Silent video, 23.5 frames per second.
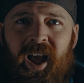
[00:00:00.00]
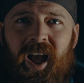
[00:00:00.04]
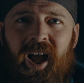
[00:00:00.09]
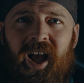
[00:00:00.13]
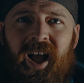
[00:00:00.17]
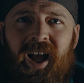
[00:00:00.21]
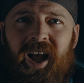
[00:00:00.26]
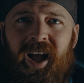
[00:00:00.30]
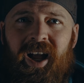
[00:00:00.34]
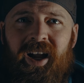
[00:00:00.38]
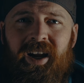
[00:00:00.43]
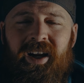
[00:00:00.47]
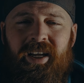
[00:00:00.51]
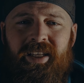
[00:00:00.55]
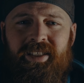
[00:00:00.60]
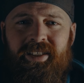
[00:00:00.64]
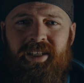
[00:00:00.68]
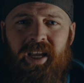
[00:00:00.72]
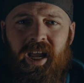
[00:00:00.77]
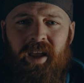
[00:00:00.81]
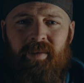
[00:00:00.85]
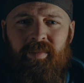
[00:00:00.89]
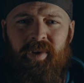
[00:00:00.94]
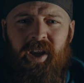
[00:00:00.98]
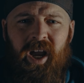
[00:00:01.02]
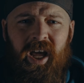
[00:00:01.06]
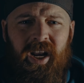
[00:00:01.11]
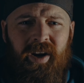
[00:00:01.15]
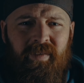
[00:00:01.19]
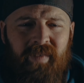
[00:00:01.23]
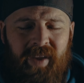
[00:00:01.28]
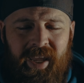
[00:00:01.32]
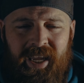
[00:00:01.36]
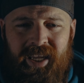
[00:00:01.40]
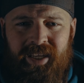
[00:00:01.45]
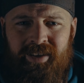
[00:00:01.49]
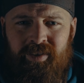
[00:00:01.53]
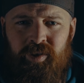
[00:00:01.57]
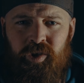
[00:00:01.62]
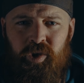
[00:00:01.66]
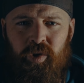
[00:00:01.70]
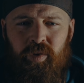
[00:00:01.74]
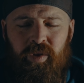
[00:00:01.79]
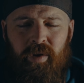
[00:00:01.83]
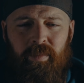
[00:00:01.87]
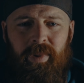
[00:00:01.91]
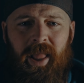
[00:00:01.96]
I'm kind of
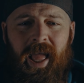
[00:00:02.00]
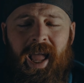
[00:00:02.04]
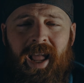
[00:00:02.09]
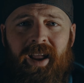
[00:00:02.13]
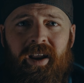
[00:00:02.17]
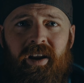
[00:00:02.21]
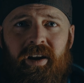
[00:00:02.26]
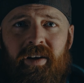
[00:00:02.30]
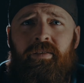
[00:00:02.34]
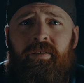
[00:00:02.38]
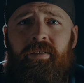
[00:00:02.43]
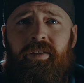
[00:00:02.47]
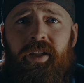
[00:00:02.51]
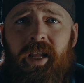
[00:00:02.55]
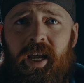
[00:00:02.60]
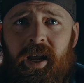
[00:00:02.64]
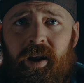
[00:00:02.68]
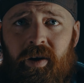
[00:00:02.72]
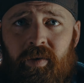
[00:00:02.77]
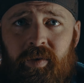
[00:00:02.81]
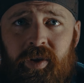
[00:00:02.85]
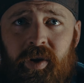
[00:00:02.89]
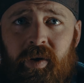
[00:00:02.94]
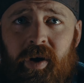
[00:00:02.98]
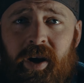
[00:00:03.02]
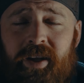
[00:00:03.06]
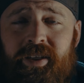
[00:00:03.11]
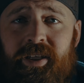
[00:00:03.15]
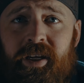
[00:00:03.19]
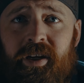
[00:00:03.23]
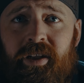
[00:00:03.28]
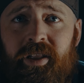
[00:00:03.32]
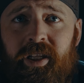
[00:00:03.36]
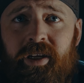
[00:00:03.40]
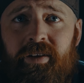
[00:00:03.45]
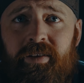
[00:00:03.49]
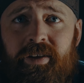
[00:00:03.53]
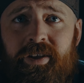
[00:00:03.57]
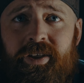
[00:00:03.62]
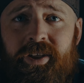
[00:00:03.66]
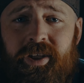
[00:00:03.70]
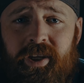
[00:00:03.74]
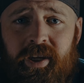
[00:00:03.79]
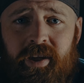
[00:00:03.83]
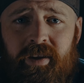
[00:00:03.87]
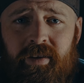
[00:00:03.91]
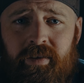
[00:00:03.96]
into the black. Now you guys can clearly
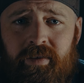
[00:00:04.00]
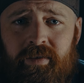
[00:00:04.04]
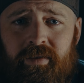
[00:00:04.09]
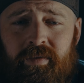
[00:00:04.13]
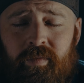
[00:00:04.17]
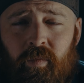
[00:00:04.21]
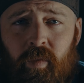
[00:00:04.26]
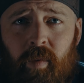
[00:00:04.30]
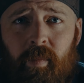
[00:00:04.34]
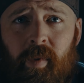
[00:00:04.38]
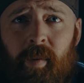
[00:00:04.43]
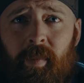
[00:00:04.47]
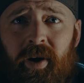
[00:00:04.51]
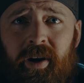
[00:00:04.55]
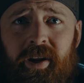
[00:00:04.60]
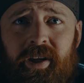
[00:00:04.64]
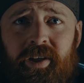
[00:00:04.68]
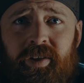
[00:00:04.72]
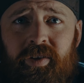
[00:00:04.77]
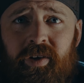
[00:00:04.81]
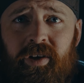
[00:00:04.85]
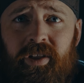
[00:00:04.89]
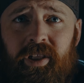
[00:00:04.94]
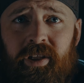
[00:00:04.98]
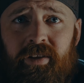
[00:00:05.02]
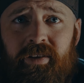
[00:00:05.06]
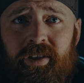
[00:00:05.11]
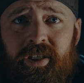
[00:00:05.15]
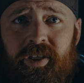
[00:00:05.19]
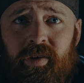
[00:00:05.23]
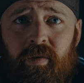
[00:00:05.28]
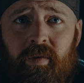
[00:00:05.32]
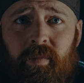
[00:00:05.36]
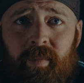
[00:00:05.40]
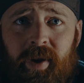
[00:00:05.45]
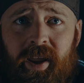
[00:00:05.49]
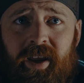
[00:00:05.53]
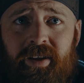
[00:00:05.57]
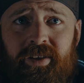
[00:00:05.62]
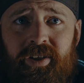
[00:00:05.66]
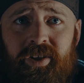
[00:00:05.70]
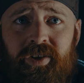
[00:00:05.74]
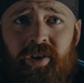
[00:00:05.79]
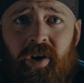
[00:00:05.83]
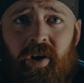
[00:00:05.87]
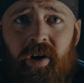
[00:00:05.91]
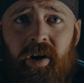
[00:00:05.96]
see where my body is. You can clearly see where my
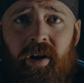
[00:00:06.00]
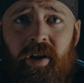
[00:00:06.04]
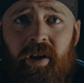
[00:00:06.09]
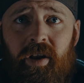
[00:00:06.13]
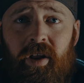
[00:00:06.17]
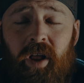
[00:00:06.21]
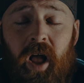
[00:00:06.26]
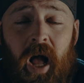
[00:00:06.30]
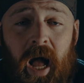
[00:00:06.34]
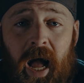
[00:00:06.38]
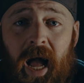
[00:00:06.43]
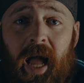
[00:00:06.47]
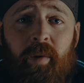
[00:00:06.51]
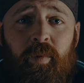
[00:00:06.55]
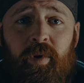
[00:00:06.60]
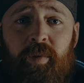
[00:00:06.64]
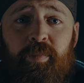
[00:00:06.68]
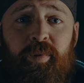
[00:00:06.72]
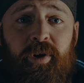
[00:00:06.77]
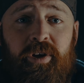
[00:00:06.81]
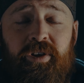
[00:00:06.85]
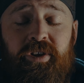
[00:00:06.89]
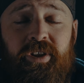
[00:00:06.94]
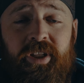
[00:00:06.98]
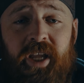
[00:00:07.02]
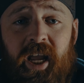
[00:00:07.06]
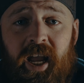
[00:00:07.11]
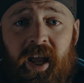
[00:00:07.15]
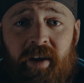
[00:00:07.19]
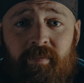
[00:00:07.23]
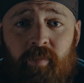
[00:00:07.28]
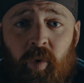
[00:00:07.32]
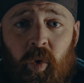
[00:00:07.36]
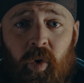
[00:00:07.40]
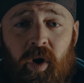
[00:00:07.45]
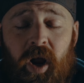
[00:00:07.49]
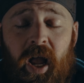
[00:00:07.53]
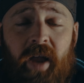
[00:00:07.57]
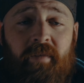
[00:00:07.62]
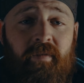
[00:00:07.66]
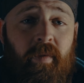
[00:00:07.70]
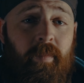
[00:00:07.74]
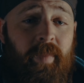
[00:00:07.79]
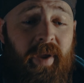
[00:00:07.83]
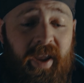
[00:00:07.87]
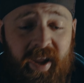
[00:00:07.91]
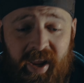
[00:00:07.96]
edges are. I would personally have more. I have
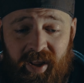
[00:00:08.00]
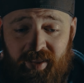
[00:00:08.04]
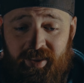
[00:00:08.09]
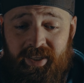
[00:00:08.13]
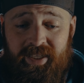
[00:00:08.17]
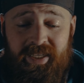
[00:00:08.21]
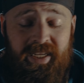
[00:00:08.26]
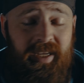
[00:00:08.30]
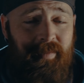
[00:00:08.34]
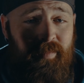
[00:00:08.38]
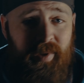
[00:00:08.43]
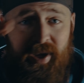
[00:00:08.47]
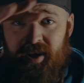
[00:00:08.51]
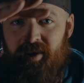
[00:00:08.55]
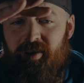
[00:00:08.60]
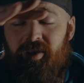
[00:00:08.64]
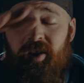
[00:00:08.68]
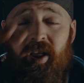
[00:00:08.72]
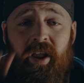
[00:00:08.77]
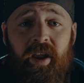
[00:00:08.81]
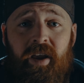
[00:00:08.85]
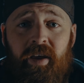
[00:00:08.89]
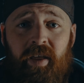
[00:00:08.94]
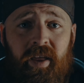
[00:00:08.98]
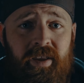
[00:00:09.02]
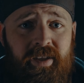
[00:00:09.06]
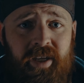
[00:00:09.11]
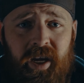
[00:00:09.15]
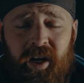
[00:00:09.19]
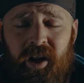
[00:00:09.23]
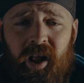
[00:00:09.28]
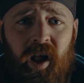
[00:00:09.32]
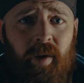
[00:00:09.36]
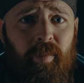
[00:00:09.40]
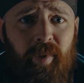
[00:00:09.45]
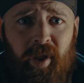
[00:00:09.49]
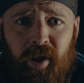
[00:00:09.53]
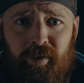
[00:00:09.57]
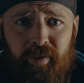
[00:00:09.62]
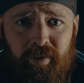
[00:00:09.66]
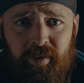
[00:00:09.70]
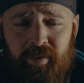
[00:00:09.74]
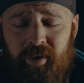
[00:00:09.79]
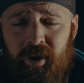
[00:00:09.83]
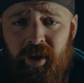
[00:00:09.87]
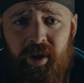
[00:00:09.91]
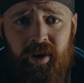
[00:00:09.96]
a big LED panel that's got a couple hundred